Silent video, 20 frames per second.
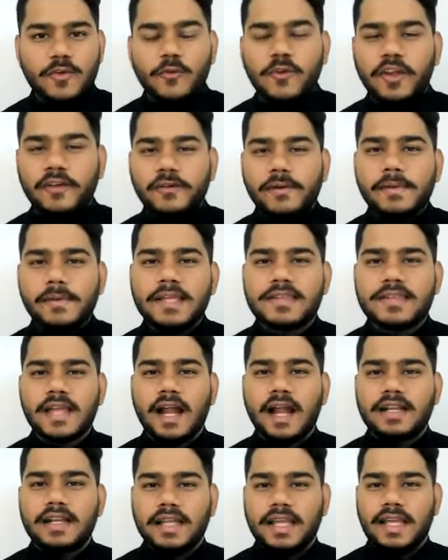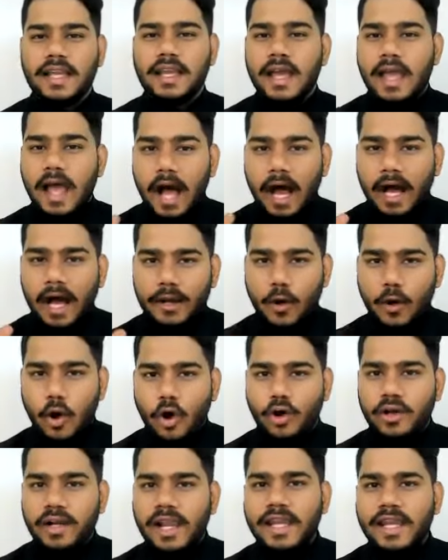we will be starting our
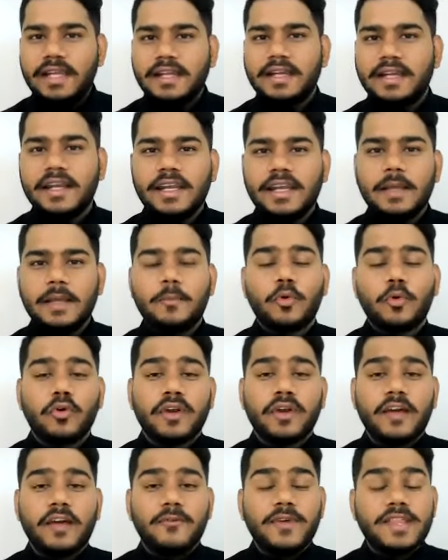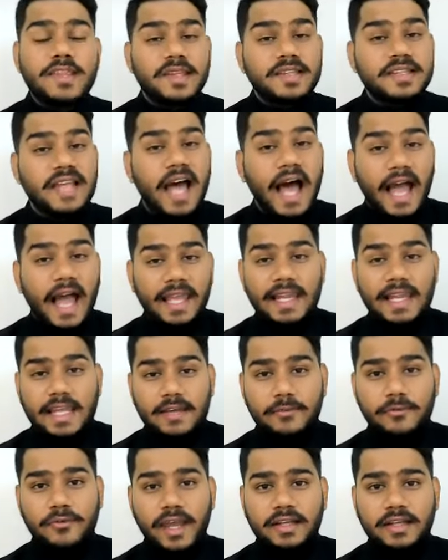online training program, which is highly
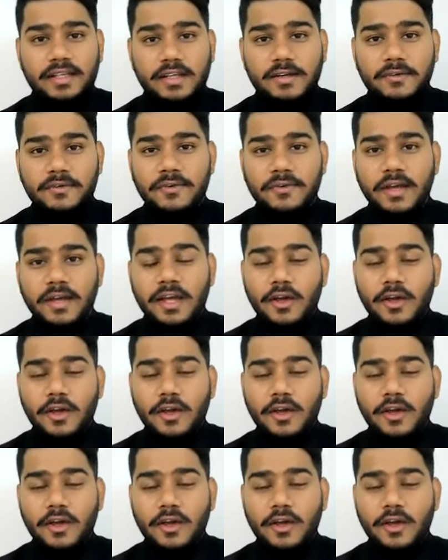effective